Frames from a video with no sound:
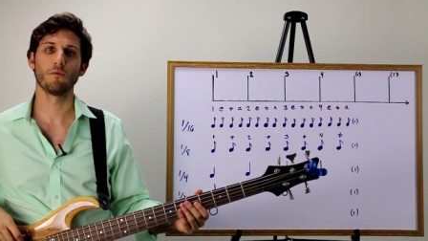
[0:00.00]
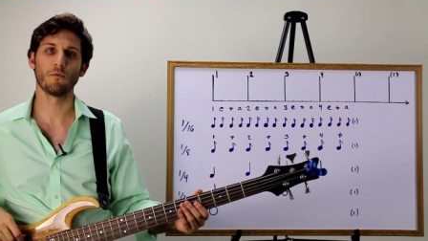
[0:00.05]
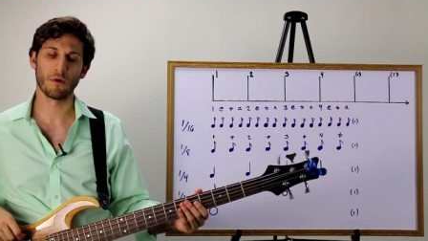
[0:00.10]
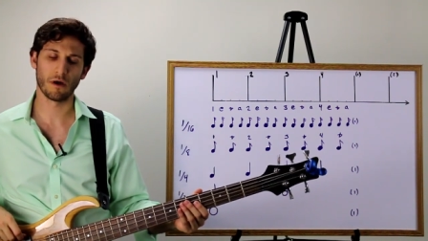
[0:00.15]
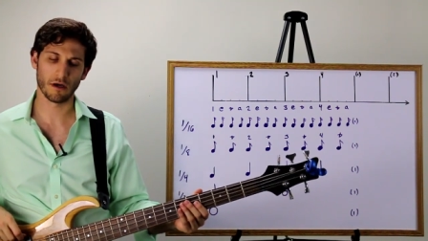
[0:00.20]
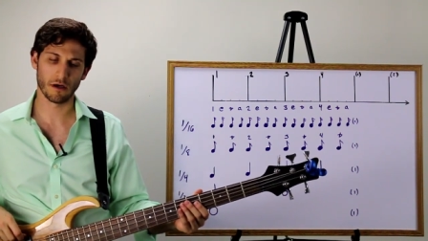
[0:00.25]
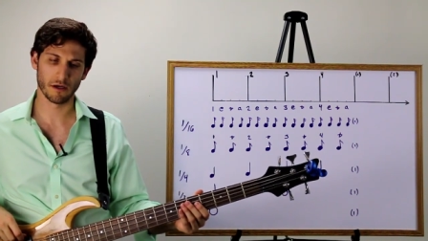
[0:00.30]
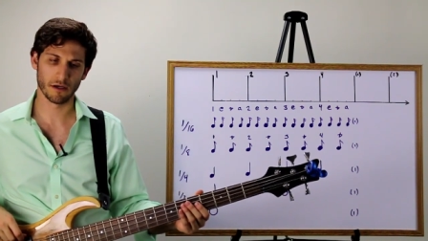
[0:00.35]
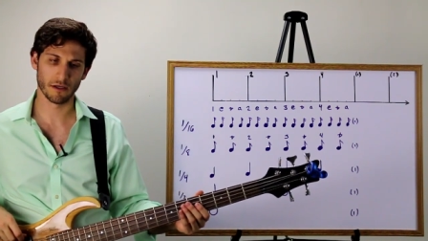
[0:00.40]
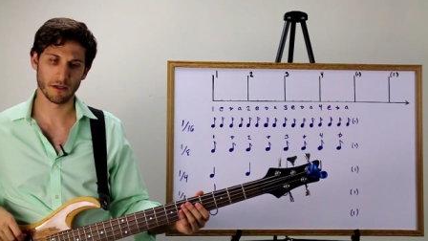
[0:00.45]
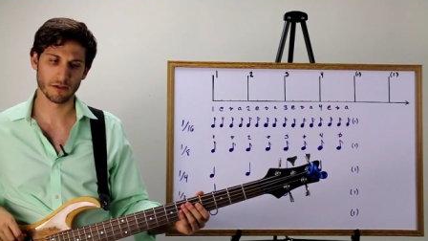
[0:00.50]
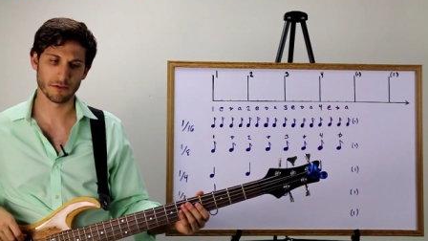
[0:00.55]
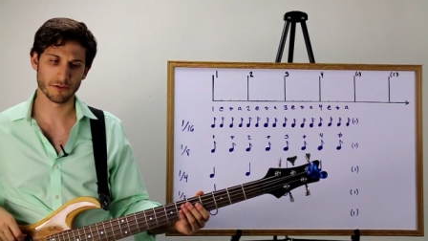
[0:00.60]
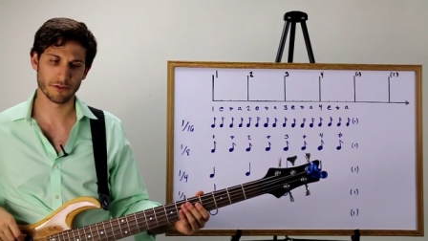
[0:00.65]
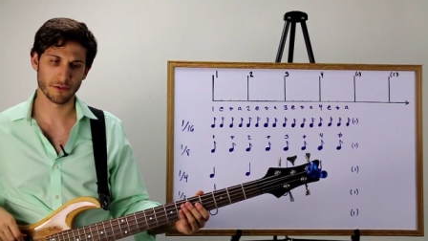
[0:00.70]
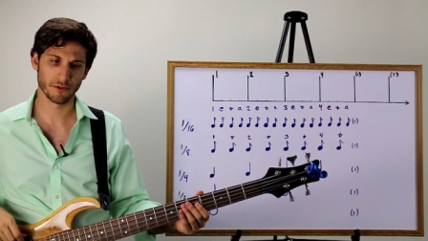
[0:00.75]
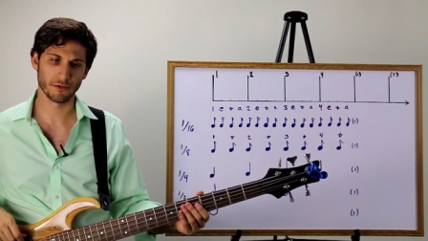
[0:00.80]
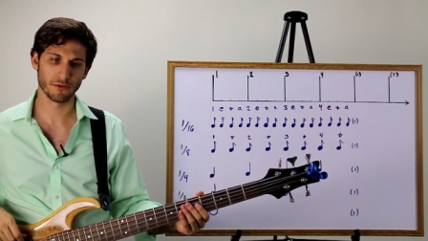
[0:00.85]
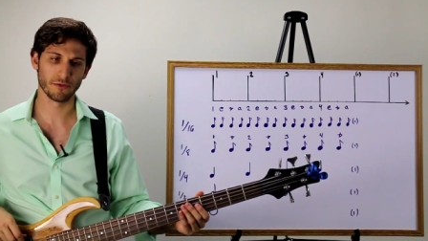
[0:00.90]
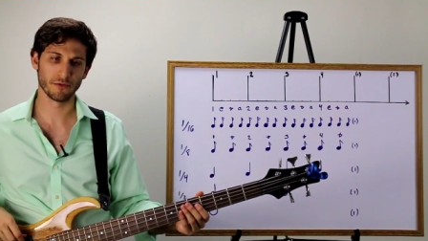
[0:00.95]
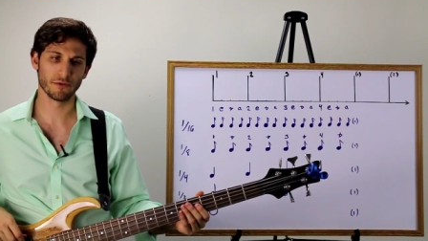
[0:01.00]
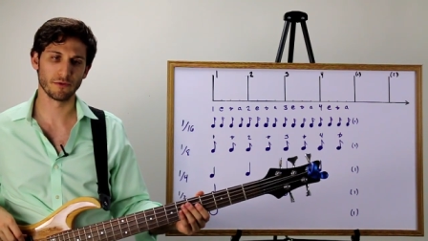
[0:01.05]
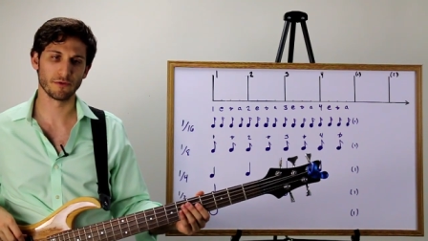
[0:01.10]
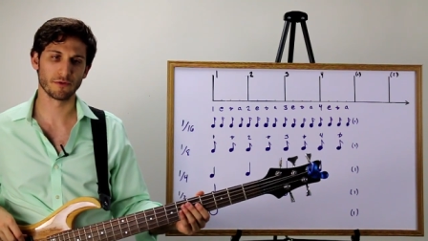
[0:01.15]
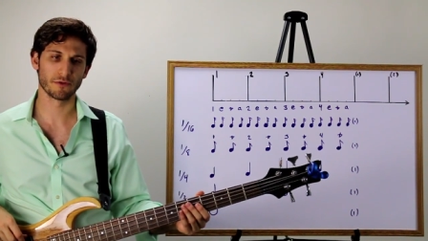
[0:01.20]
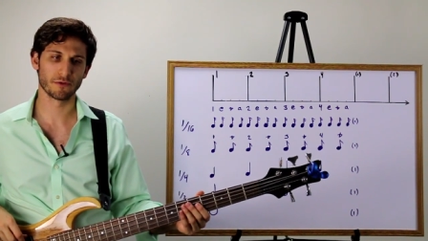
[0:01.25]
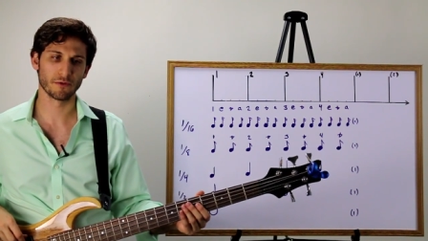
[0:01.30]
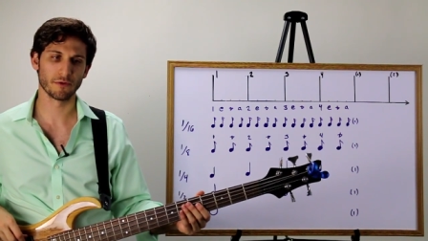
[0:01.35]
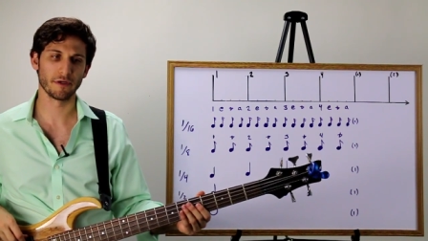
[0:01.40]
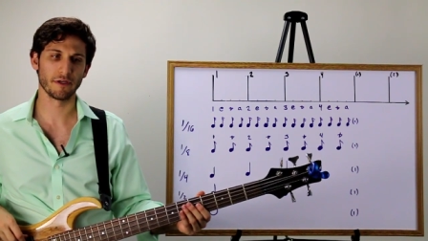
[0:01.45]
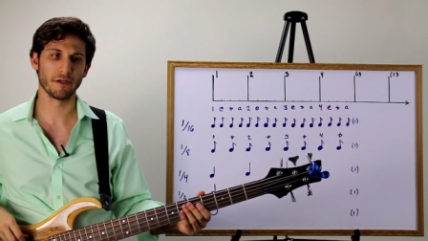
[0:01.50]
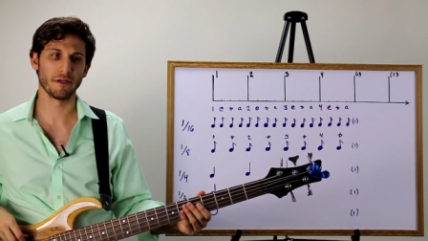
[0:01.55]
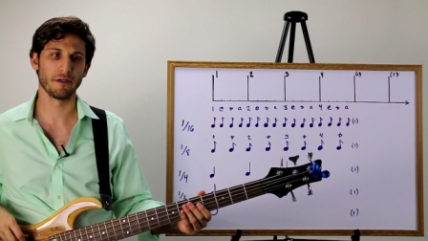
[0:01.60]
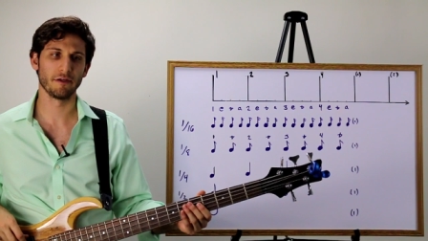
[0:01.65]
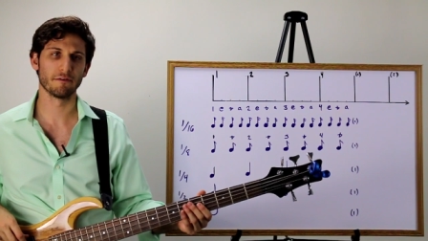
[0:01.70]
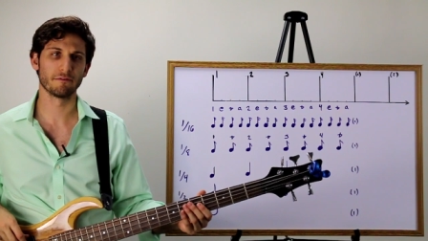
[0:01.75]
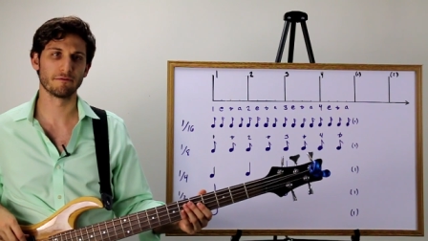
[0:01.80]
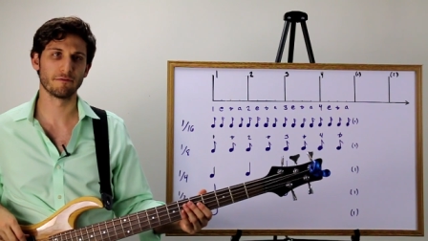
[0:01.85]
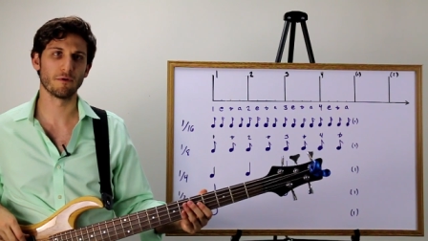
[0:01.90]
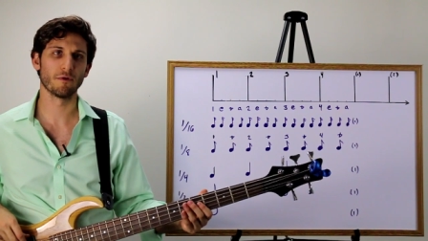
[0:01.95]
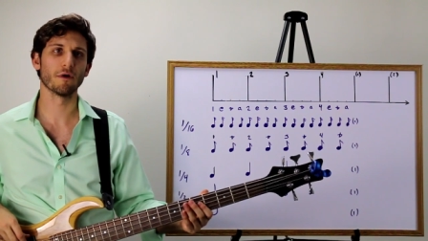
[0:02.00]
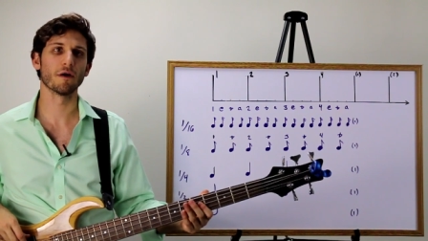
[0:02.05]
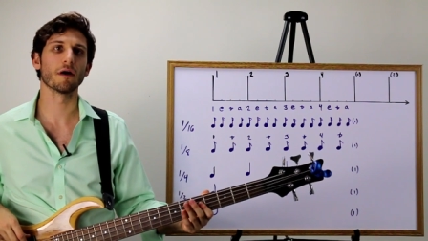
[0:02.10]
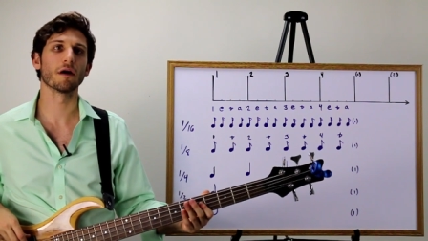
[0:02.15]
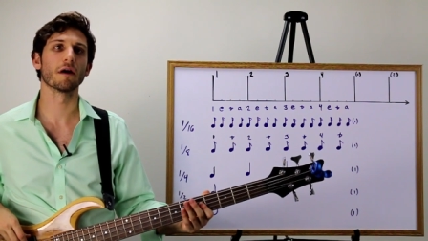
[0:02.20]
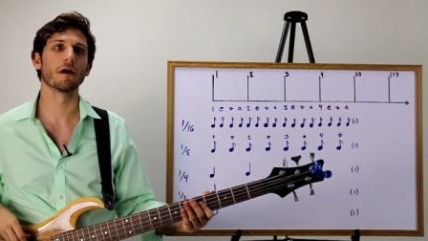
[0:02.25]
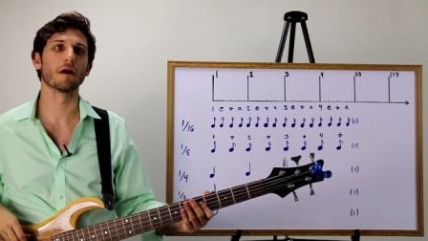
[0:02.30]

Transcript: 1, 2, 3, 4.